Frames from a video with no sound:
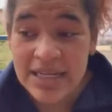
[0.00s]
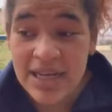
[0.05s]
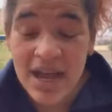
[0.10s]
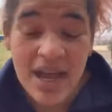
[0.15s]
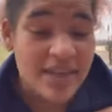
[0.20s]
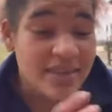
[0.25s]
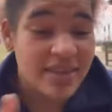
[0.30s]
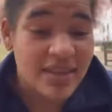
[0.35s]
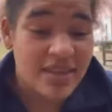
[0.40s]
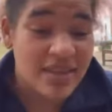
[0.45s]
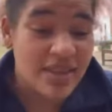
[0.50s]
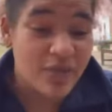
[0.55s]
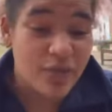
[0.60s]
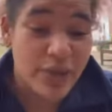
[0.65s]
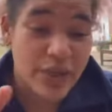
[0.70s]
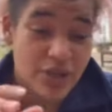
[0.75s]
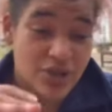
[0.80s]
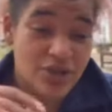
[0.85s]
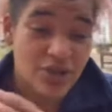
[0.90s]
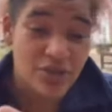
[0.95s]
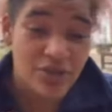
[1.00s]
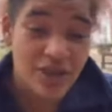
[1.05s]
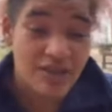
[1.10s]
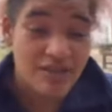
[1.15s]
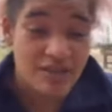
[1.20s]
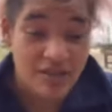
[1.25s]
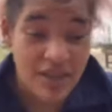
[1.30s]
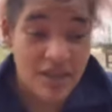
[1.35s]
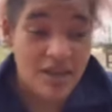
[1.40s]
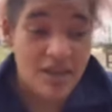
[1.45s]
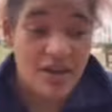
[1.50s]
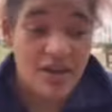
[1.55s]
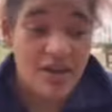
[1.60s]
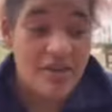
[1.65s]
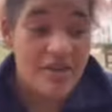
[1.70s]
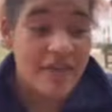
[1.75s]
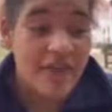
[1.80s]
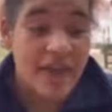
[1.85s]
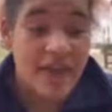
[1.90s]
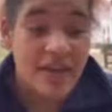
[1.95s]
I think that if we can show that in theatre,
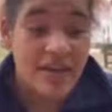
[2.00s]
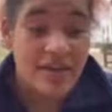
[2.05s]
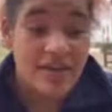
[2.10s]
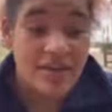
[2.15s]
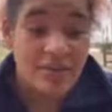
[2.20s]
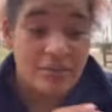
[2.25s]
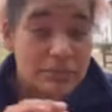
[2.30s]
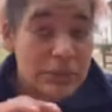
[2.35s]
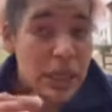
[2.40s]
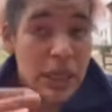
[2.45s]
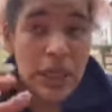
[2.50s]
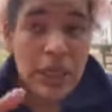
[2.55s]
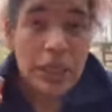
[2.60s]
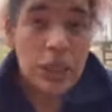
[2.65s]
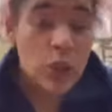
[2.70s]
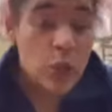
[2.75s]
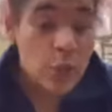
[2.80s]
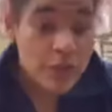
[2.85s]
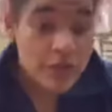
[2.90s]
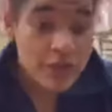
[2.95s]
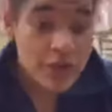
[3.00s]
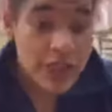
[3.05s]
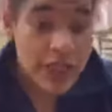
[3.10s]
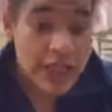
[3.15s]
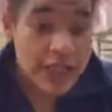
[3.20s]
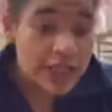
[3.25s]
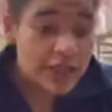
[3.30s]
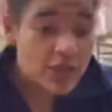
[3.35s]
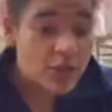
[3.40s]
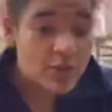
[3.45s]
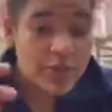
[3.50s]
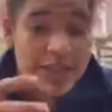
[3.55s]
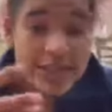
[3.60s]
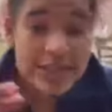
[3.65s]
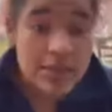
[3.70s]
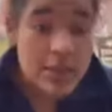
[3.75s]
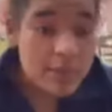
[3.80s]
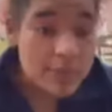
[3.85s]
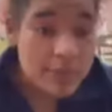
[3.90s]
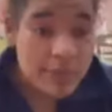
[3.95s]
then hopefully there'll be
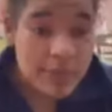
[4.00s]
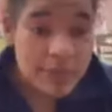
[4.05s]
some